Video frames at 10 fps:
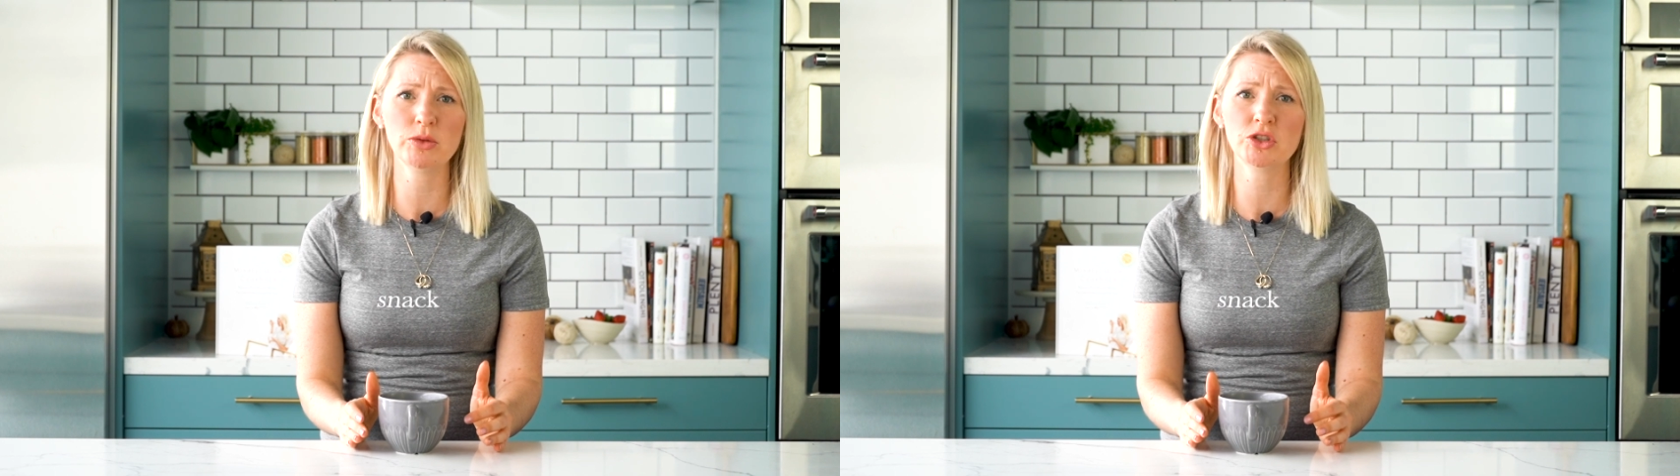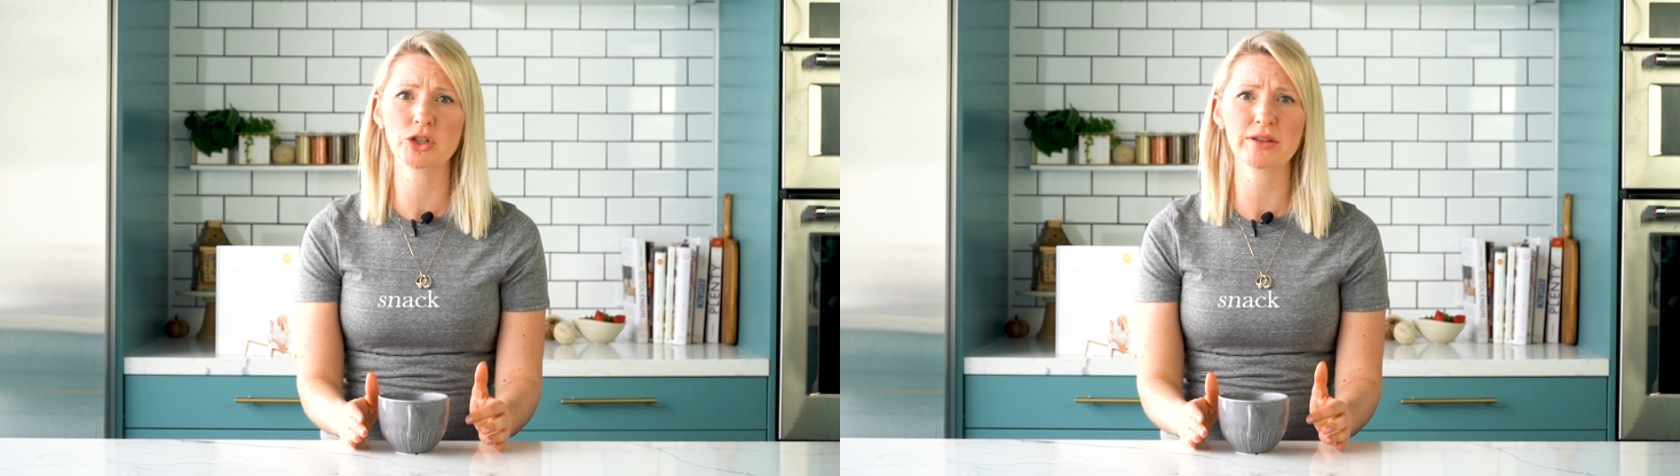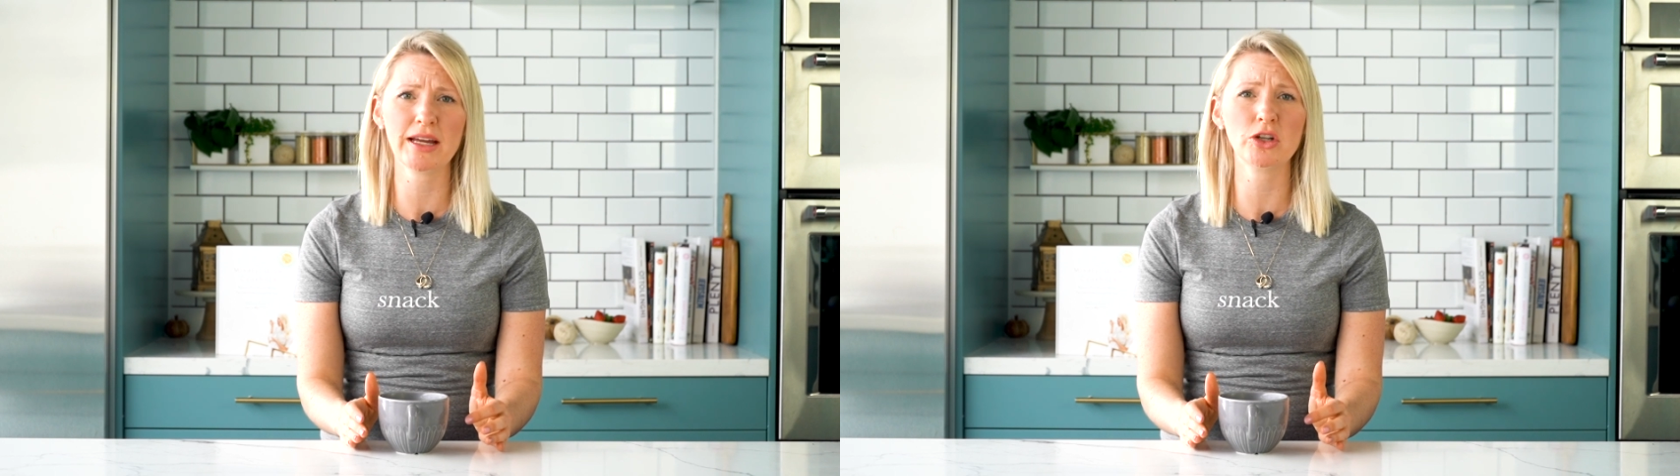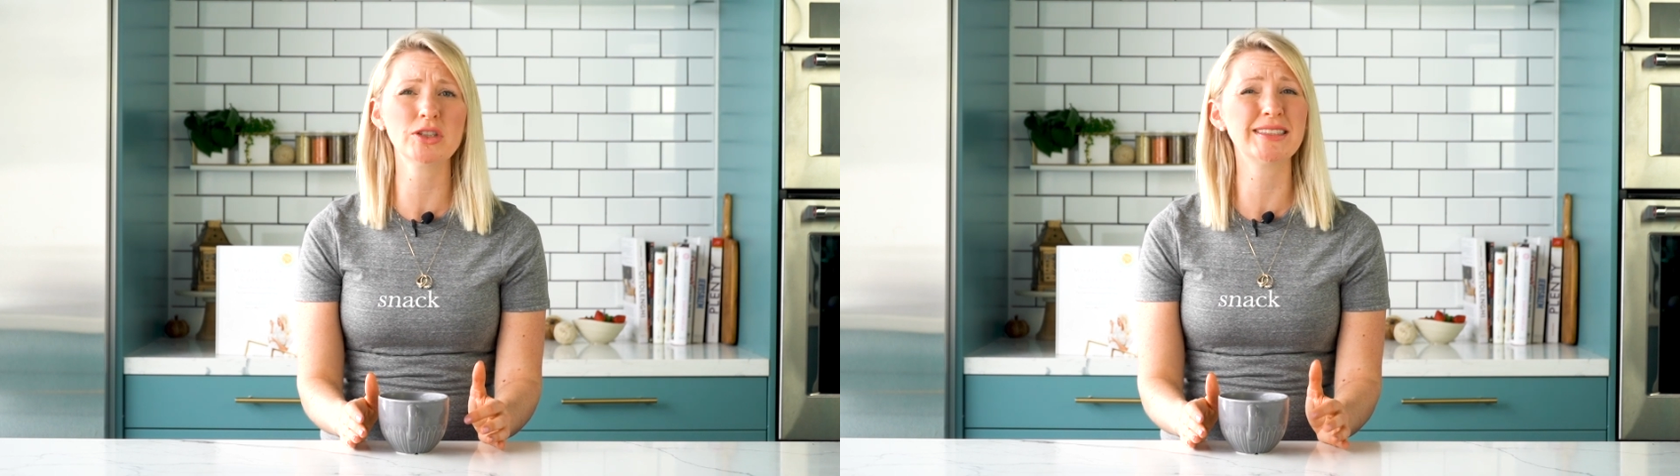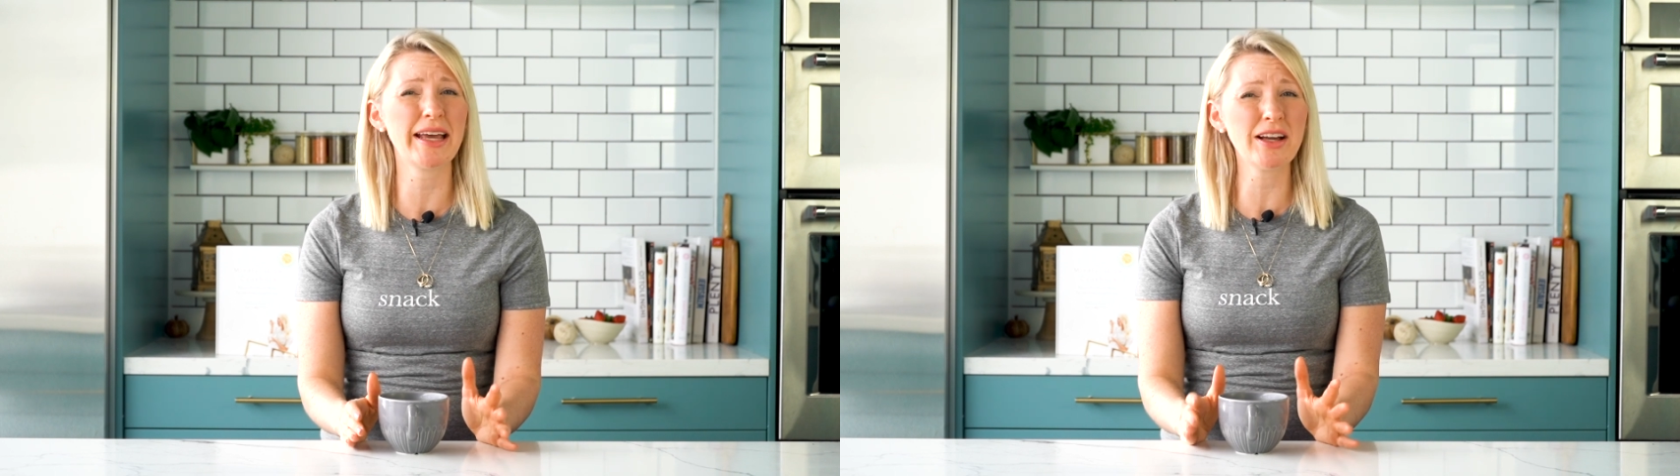to ensure that
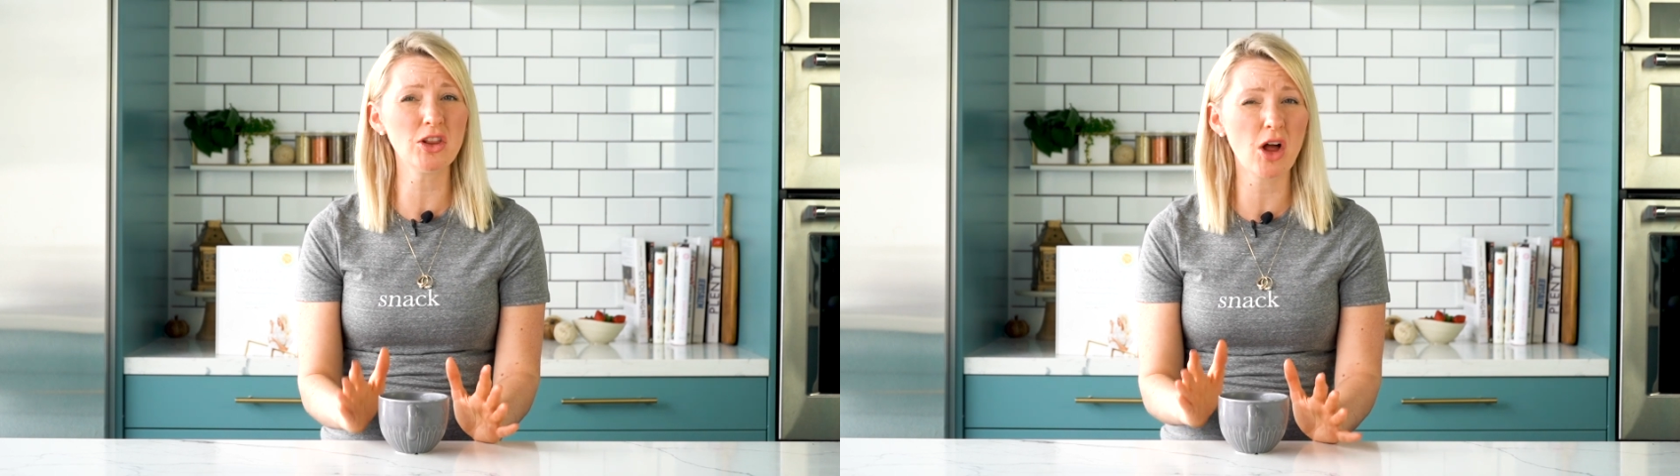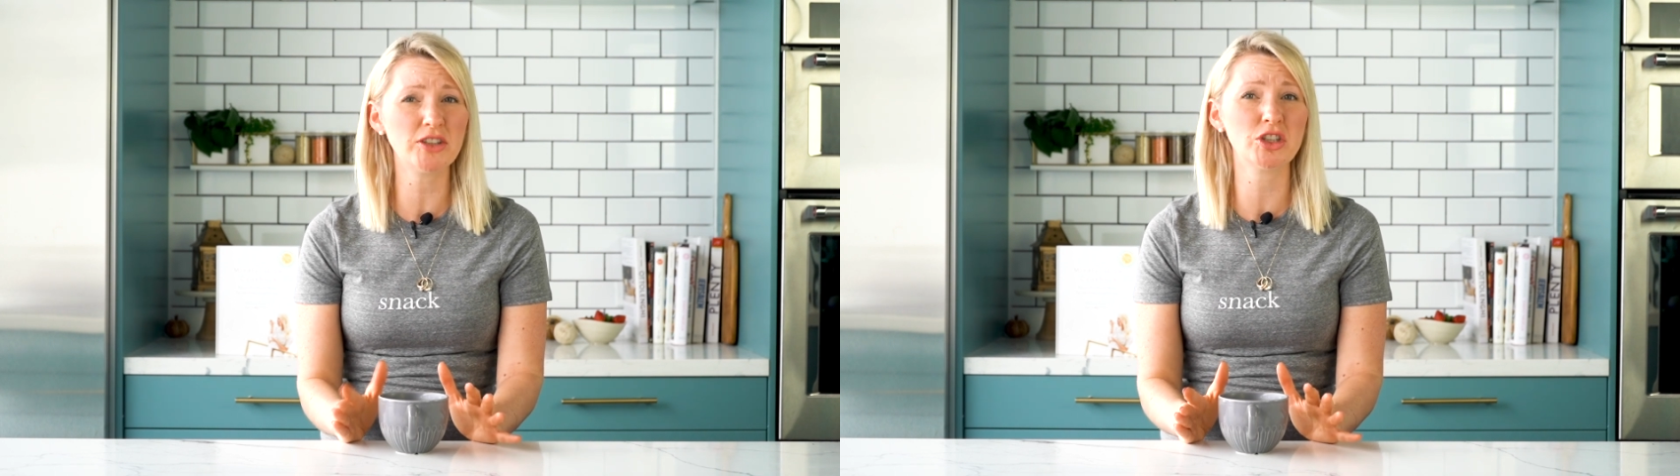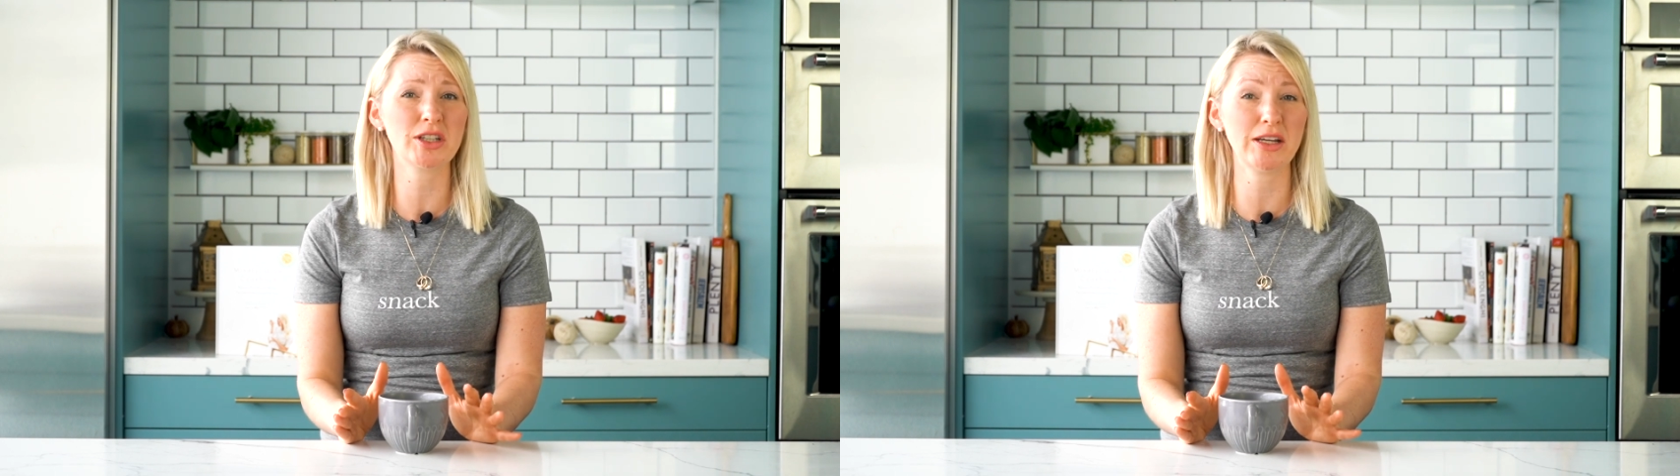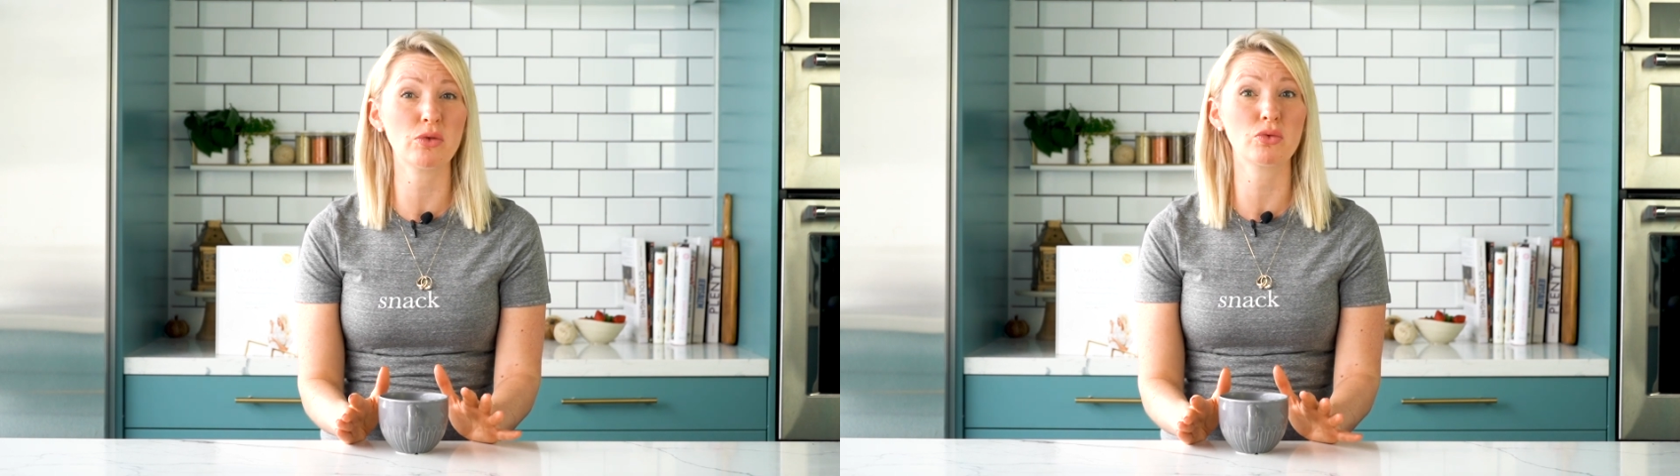you're psychologically